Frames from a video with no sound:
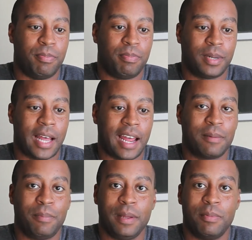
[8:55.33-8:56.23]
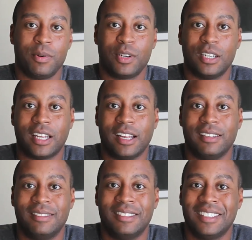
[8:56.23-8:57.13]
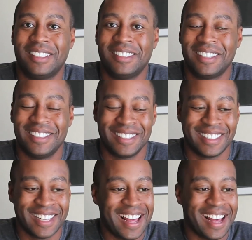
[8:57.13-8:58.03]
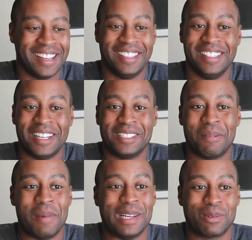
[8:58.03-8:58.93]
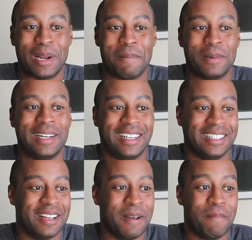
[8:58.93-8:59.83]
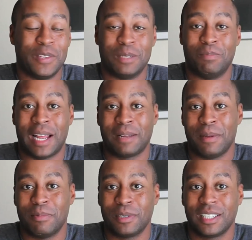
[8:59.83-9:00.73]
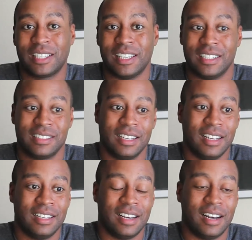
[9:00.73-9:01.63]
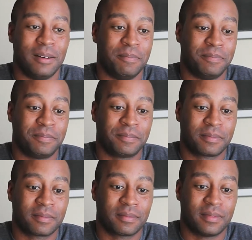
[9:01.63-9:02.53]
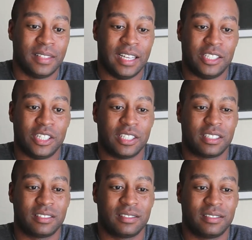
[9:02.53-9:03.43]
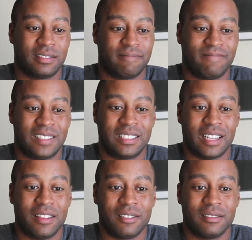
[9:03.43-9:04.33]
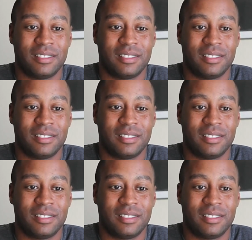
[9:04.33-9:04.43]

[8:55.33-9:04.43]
black people cooking. I think that's the best way to put it, is just black people cooking. It's just Southern